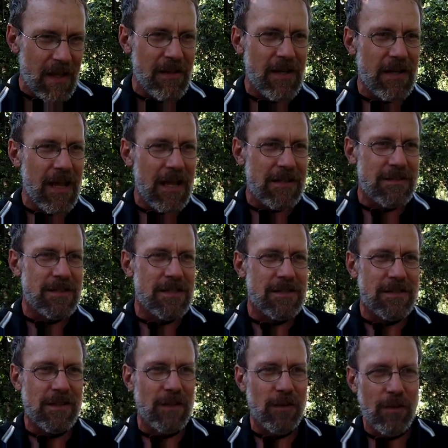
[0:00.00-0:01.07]
then has
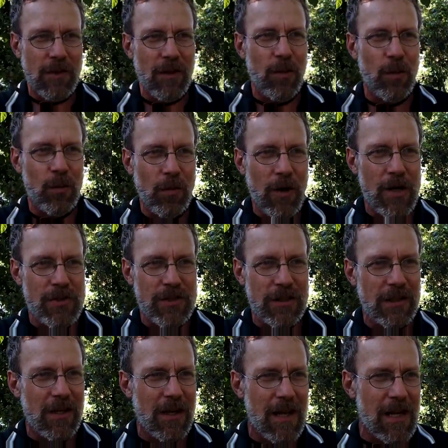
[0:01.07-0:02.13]
this old
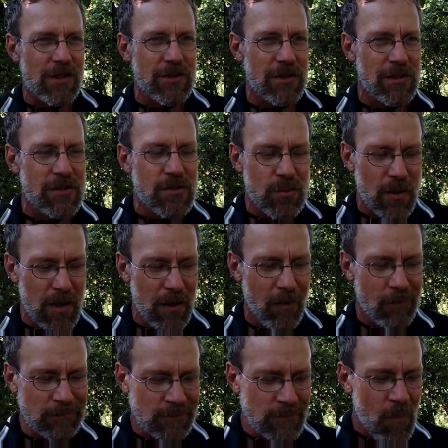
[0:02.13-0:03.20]
Russian connection as
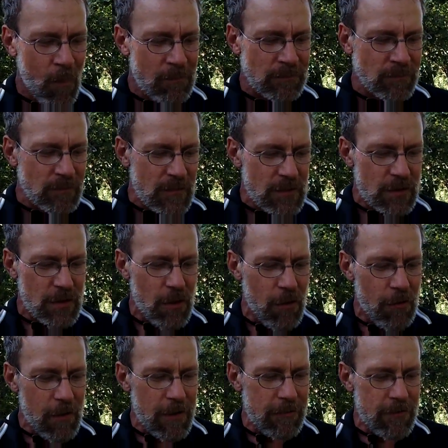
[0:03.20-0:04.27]
well.
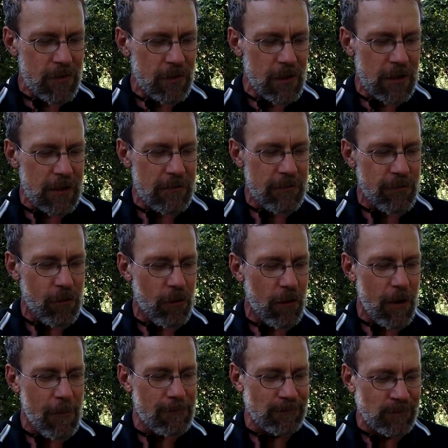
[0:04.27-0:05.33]
So if you're looking
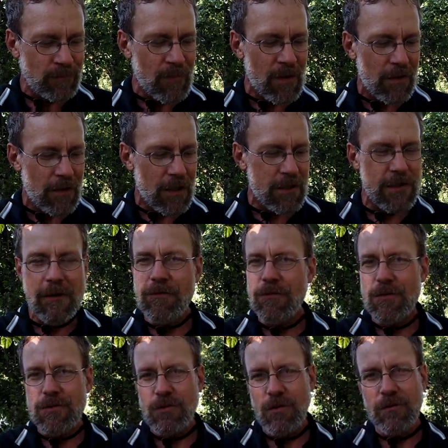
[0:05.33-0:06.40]
for a
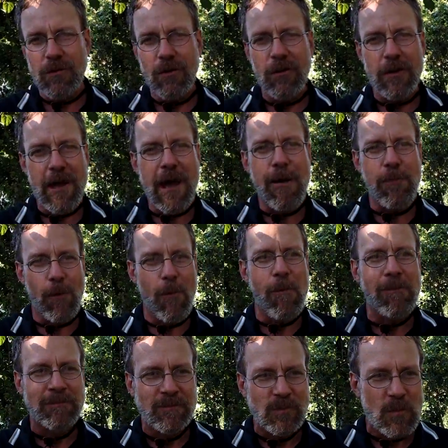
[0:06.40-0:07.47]
different sort of early
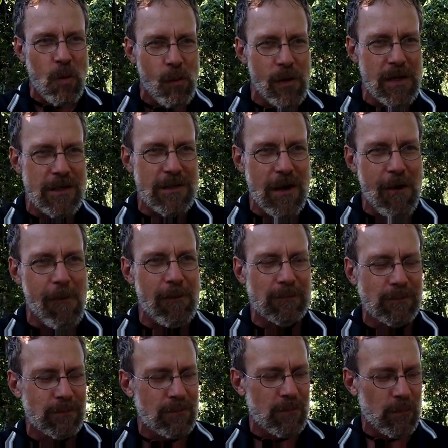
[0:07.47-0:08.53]
apple, we'd
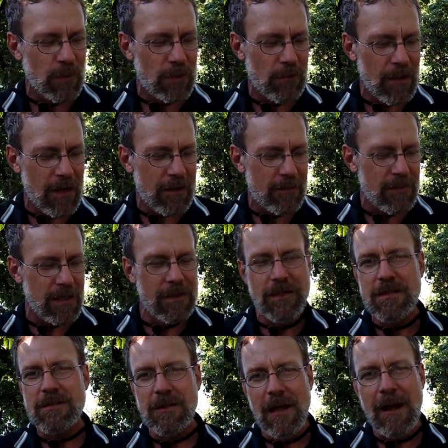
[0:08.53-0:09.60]

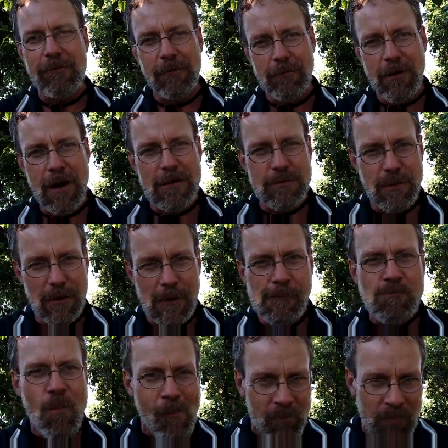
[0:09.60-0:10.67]
recommend this Liveland
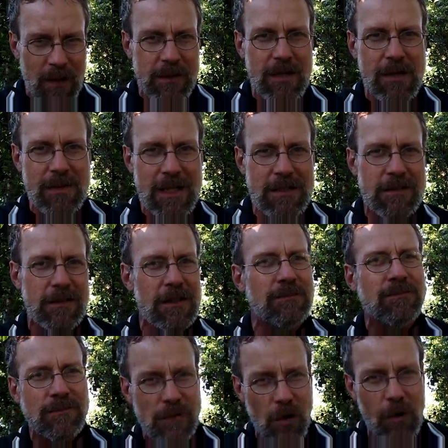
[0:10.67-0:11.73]
Raspberry. Tim
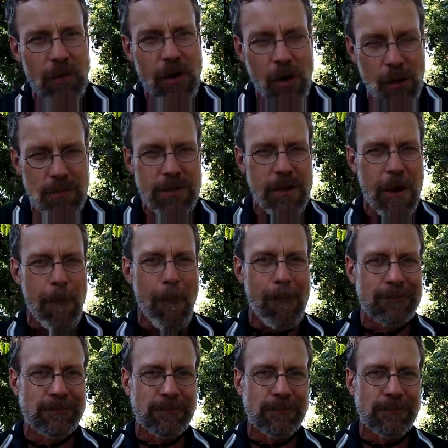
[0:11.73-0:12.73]
Hensley, Urban Homestead.